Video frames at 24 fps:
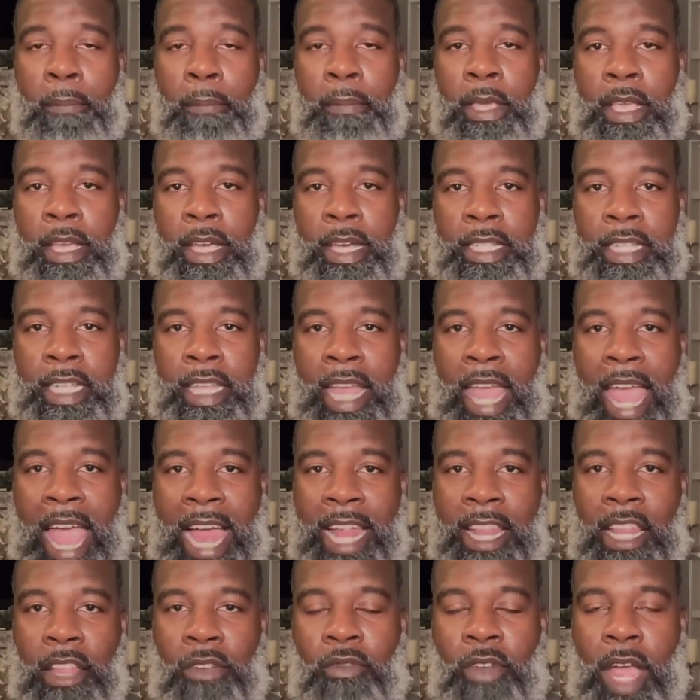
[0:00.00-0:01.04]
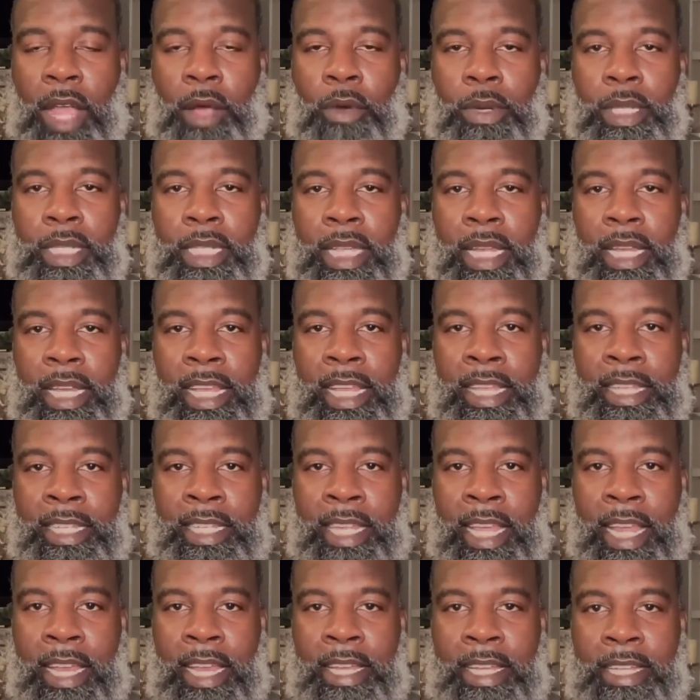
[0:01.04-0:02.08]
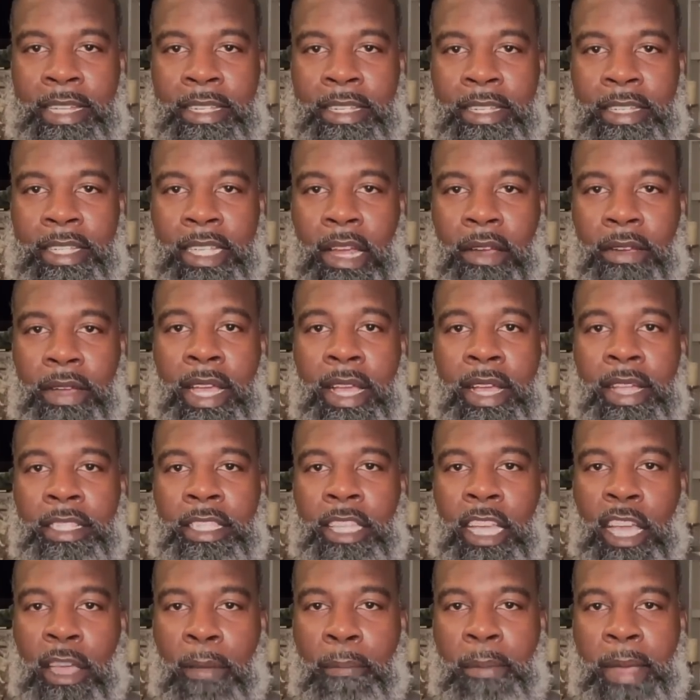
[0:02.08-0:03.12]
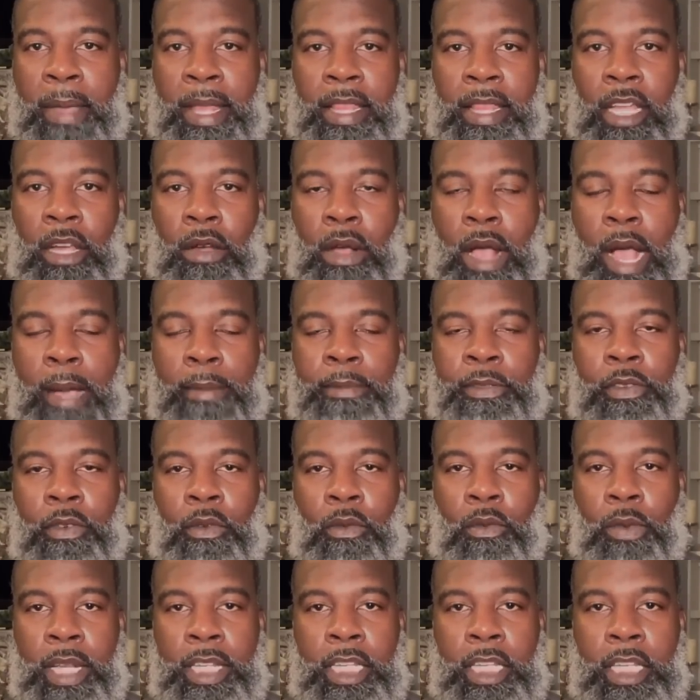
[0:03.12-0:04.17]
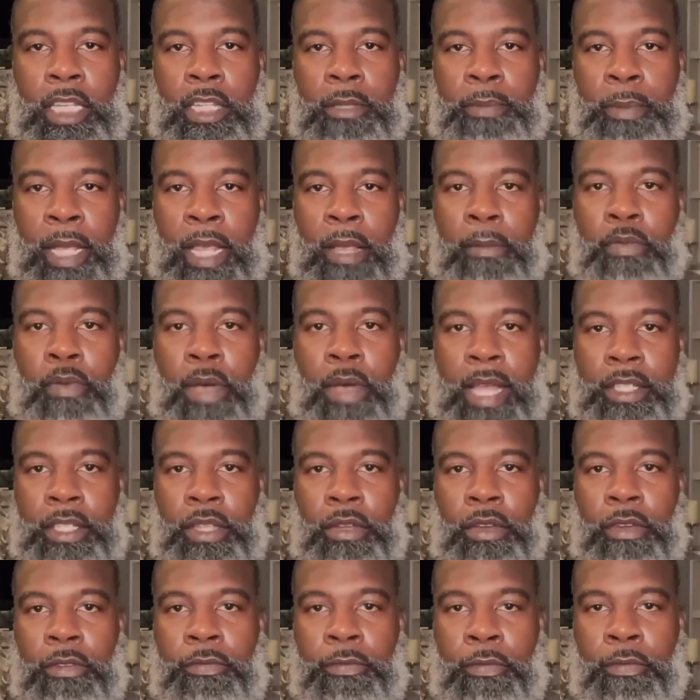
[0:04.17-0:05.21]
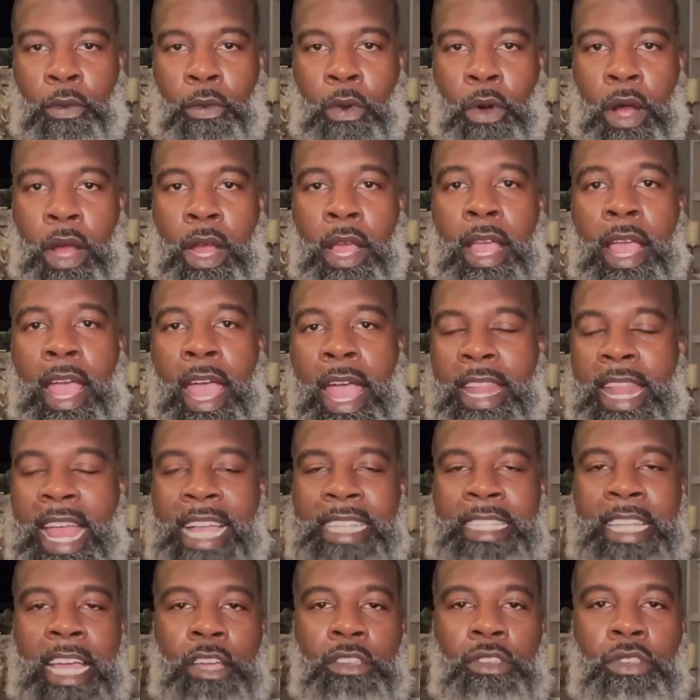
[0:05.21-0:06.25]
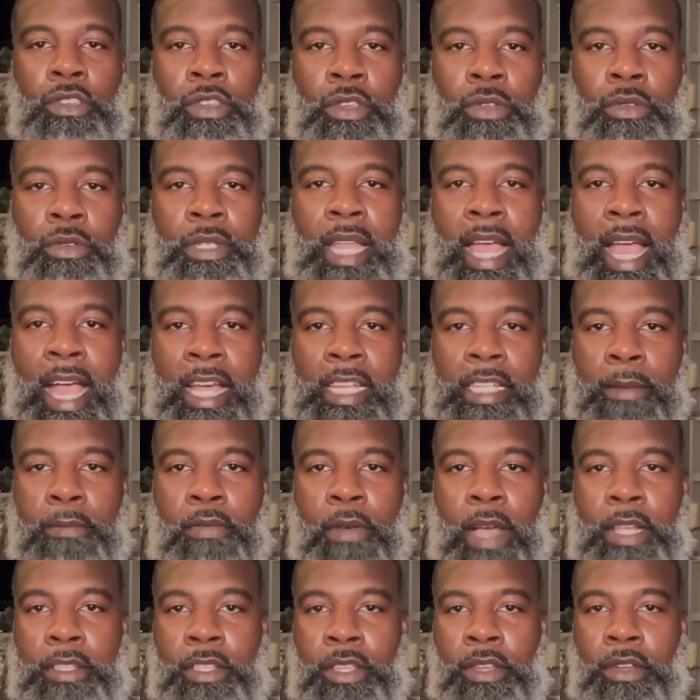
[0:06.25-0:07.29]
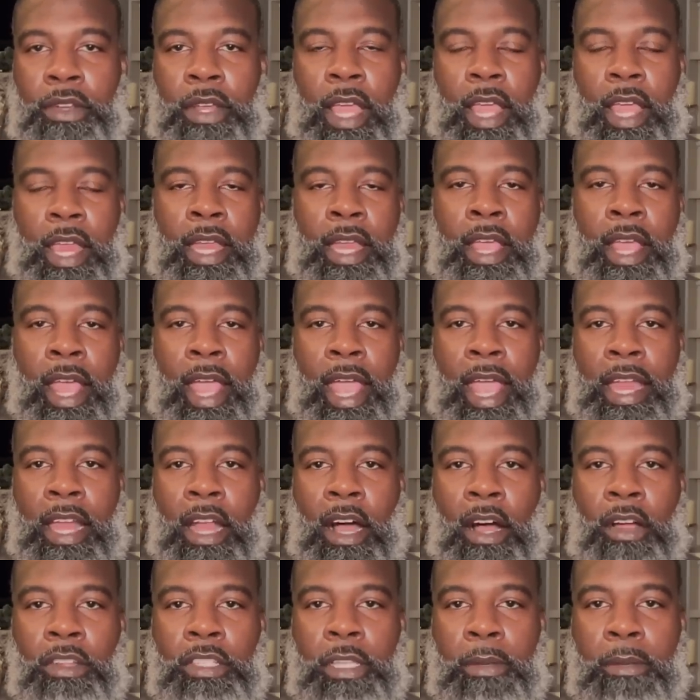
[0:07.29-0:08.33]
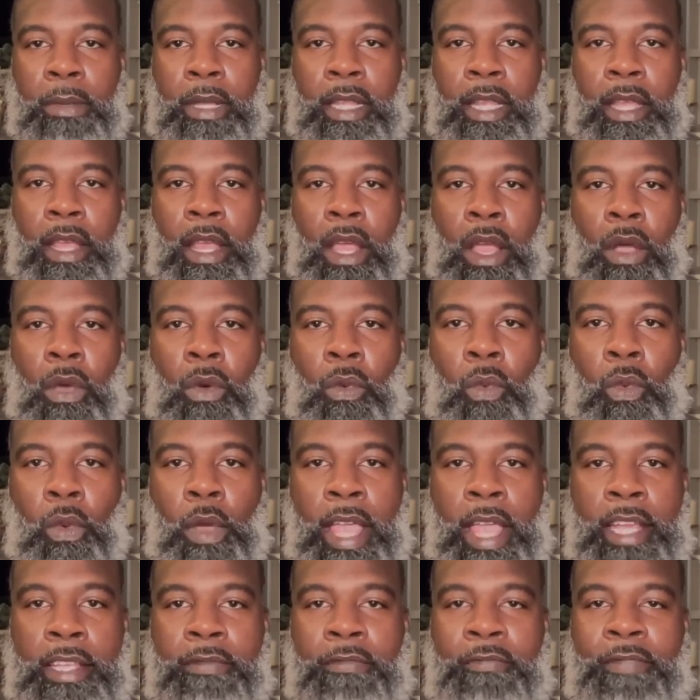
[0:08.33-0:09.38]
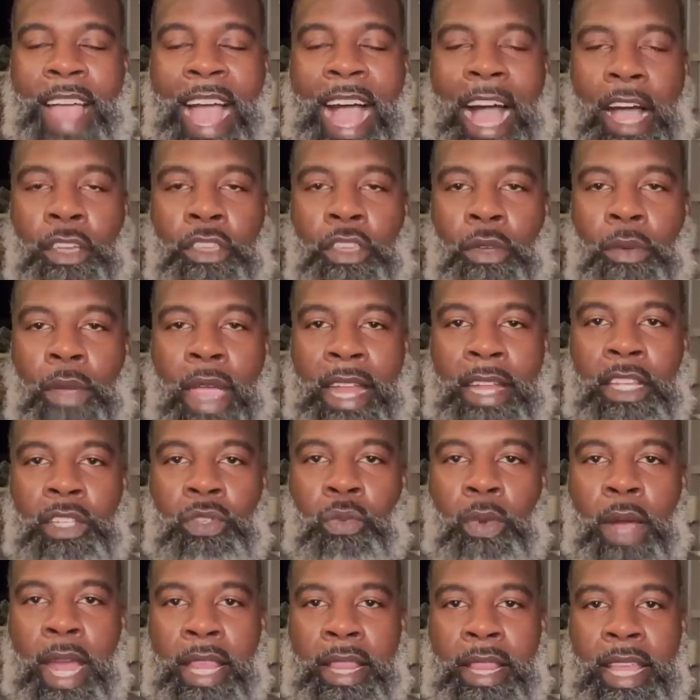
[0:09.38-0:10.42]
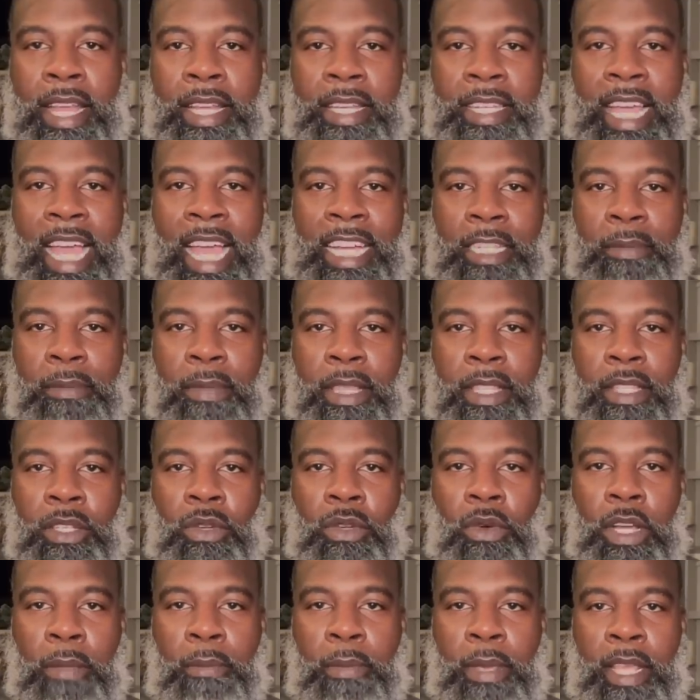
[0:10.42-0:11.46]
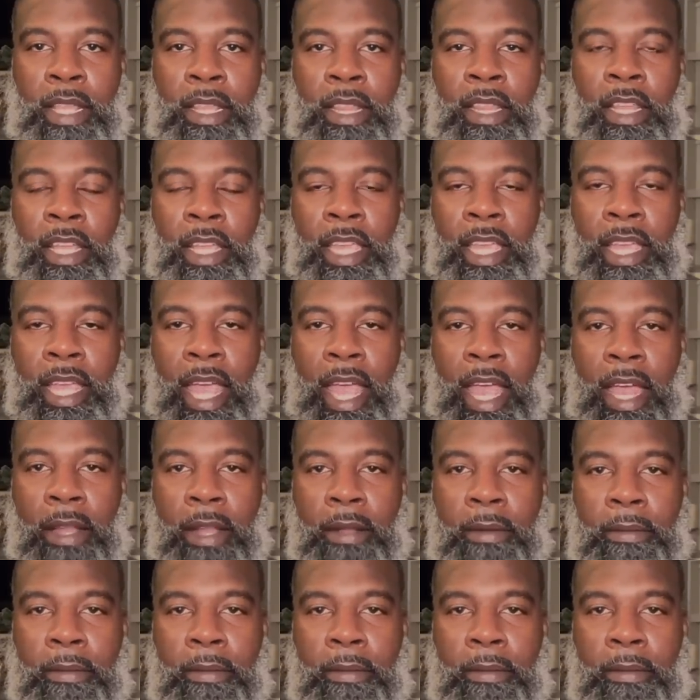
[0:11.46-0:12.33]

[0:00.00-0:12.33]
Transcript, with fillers: because he had the requisite intent necessary to commit the crimes for which he is being prosecuted for. Mm-hmm. And that's how you use that as a prosecutor, and and ultimately its value and its weight that Jack Smith is going to be looking at.